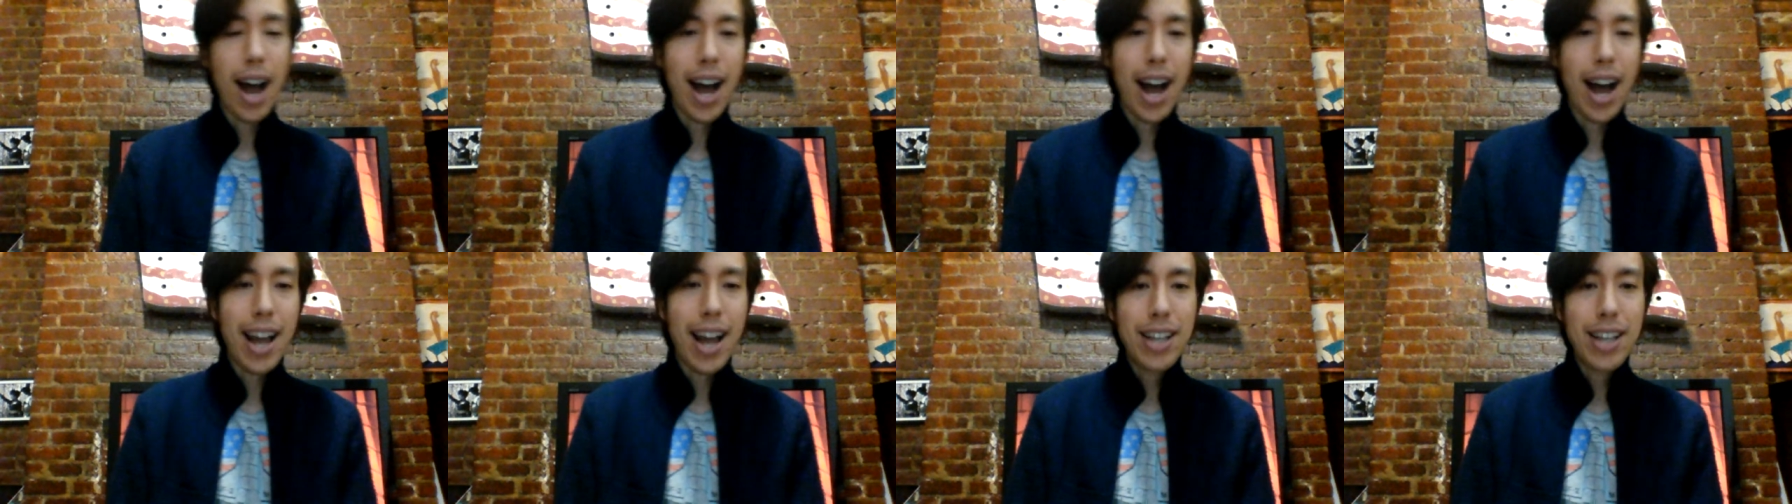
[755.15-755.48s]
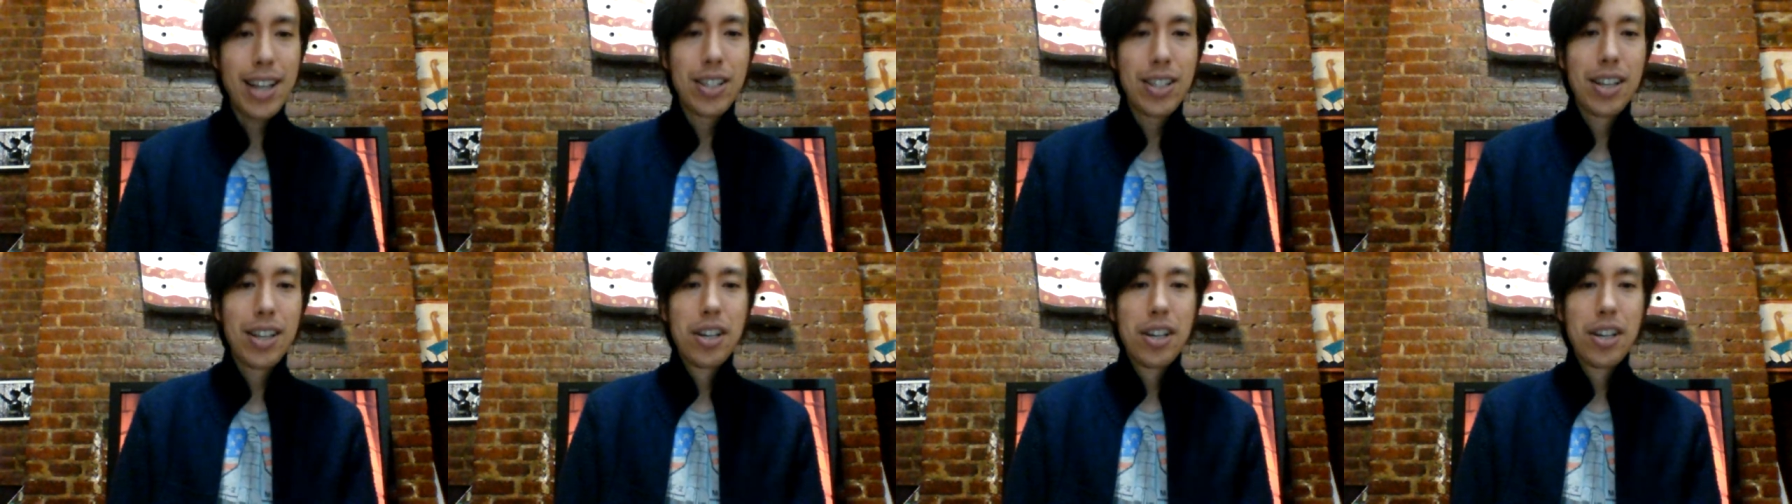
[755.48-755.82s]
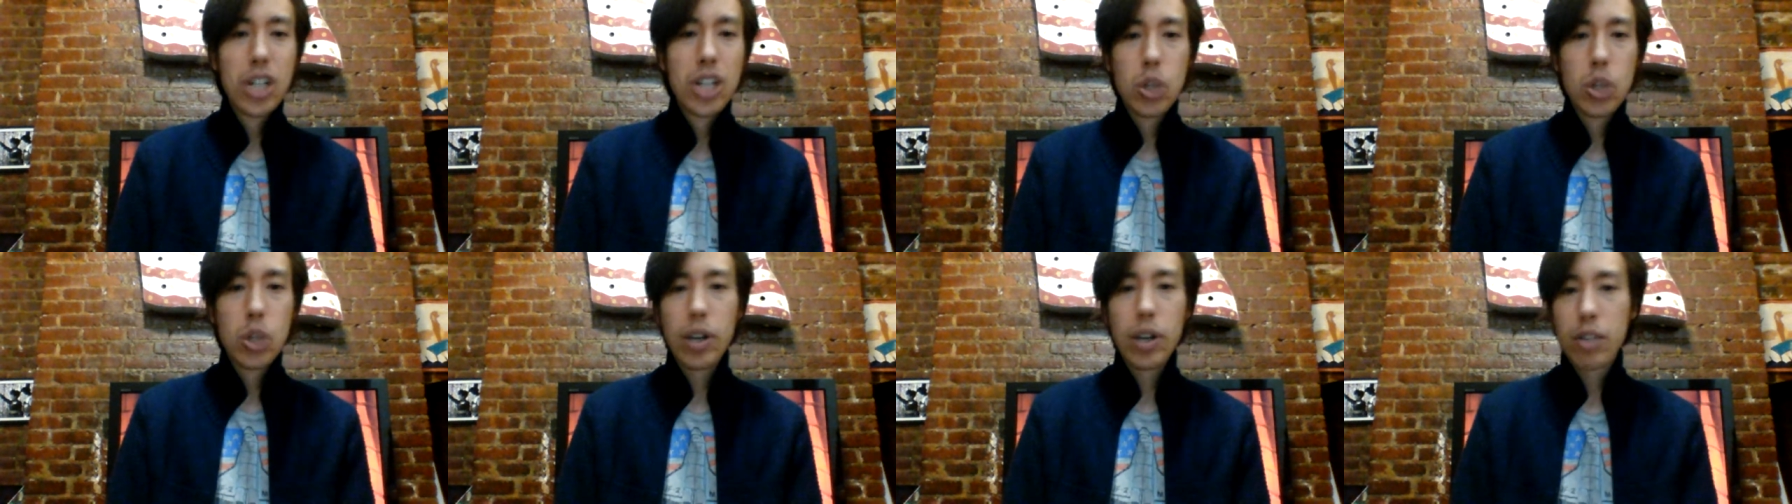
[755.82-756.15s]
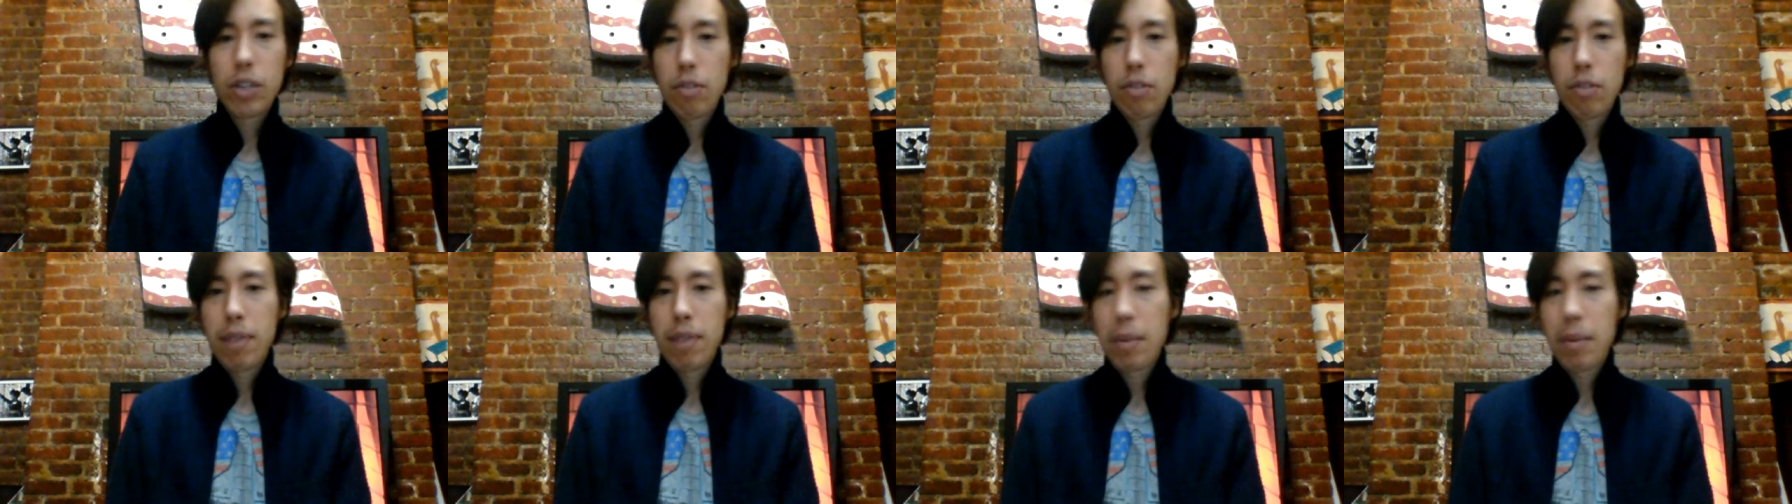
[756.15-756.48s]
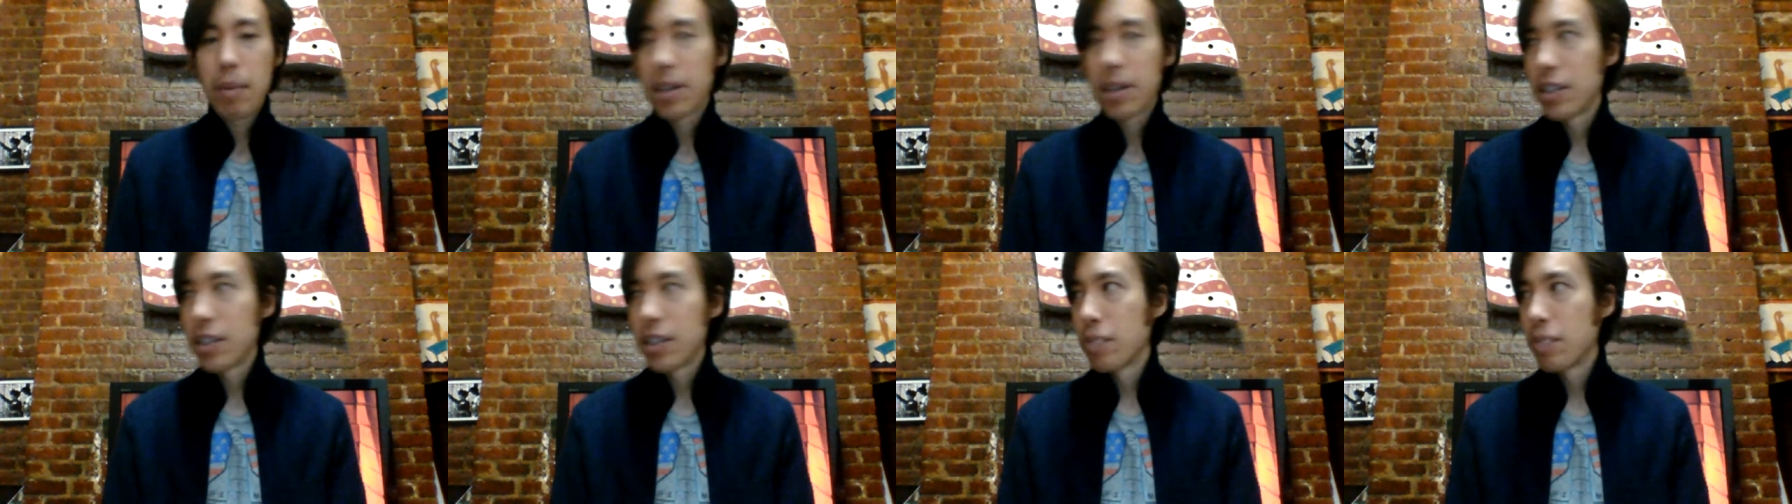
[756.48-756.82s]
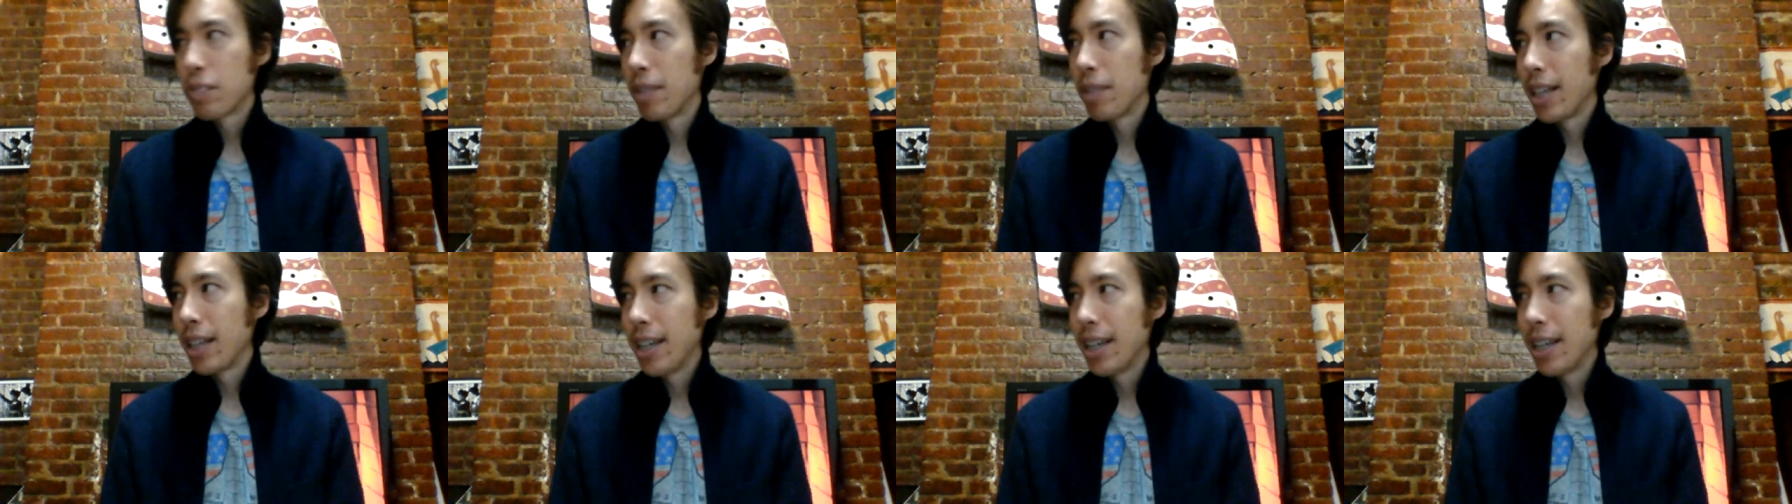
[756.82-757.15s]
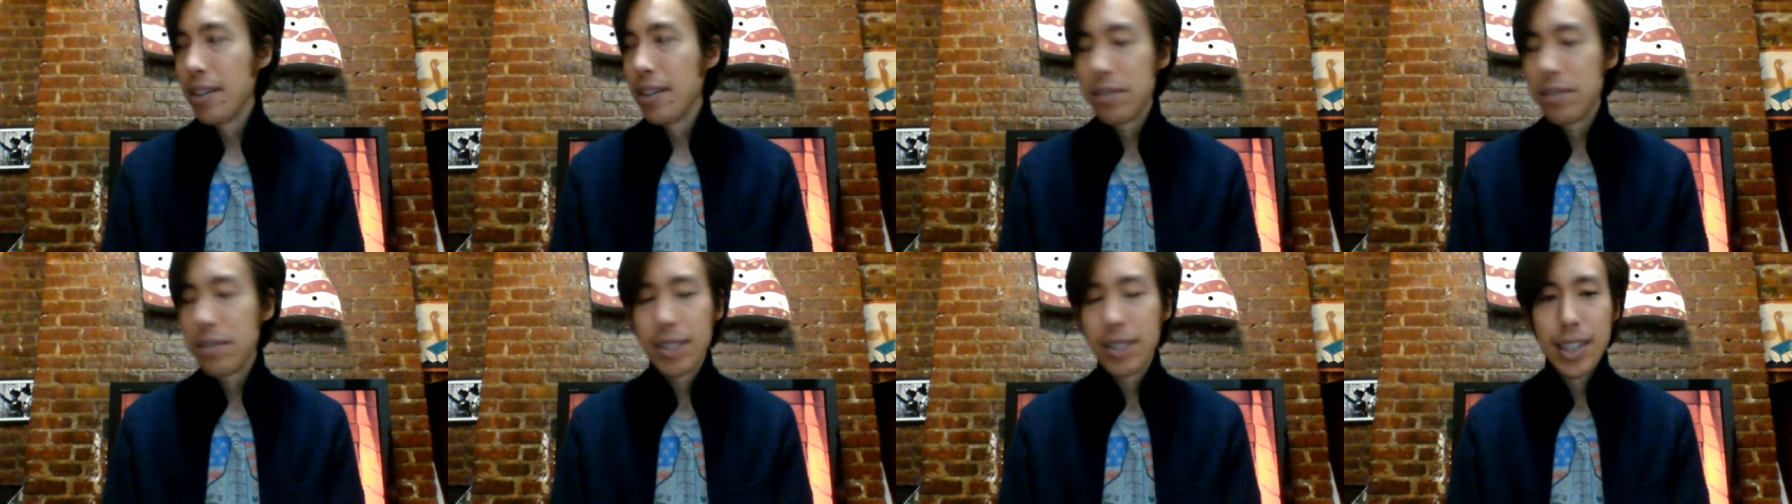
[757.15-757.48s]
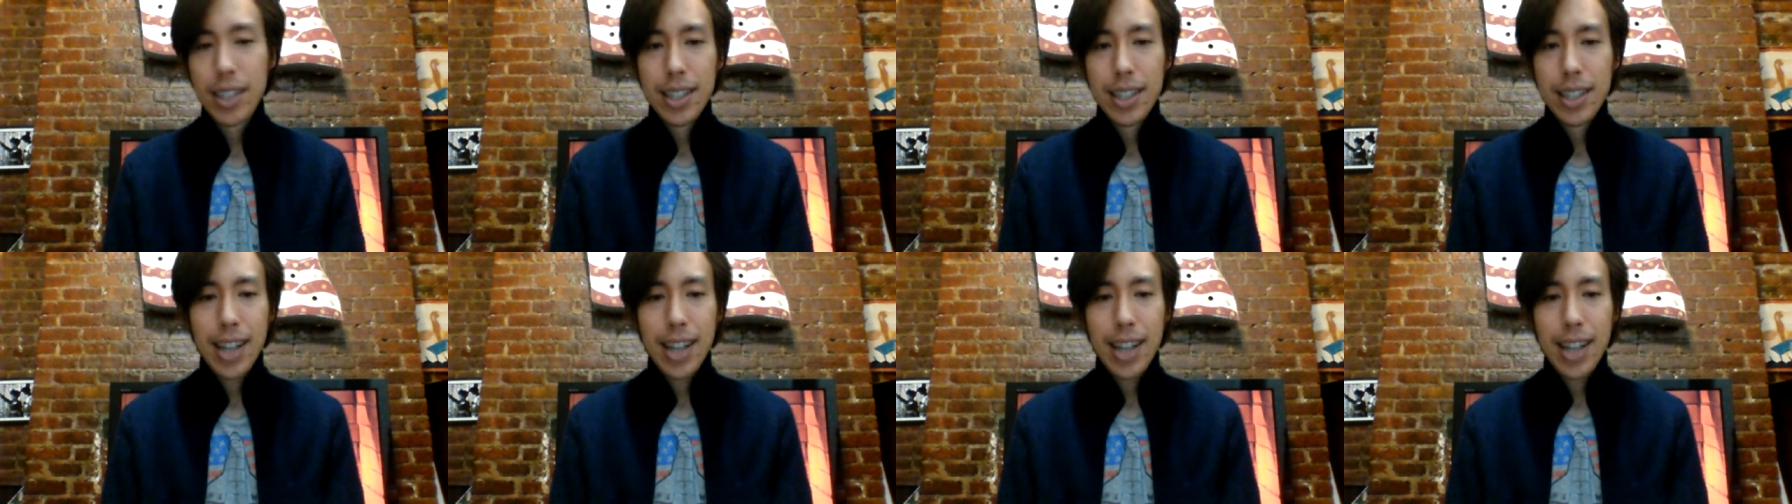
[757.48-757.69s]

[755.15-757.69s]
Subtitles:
eyes to what the Republicans believe?